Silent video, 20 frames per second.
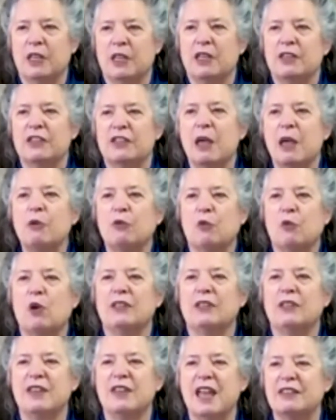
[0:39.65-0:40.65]
Some of
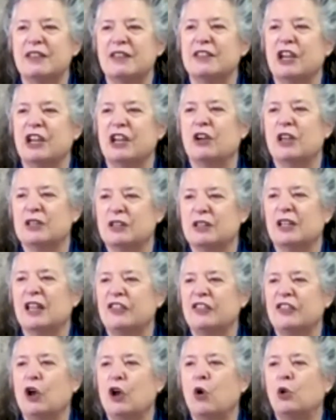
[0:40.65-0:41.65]
what's necessary is to
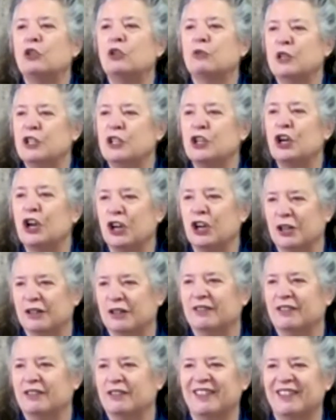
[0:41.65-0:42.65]
let the old return,
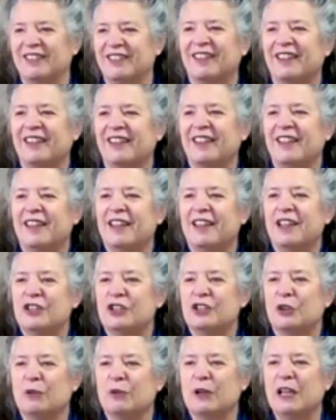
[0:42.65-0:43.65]

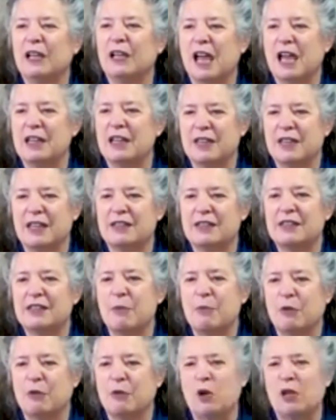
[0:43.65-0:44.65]
to realize that
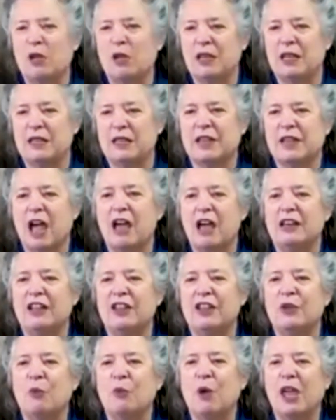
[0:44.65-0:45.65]
some of what is gotten
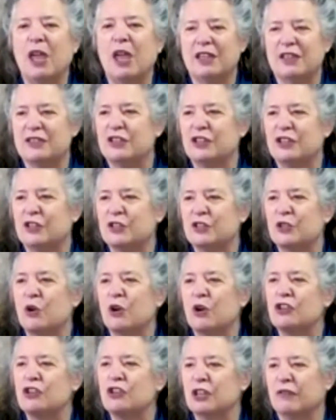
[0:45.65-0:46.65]
in the way is the
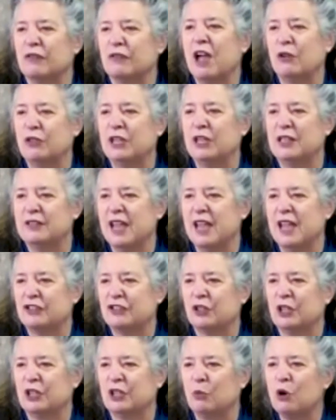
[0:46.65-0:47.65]
distortion of how things
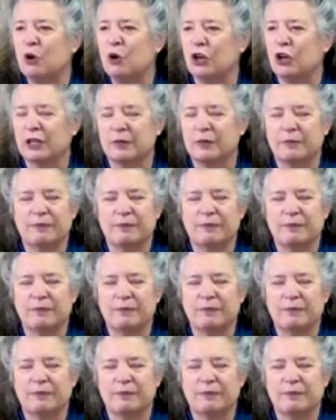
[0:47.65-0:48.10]
actually work.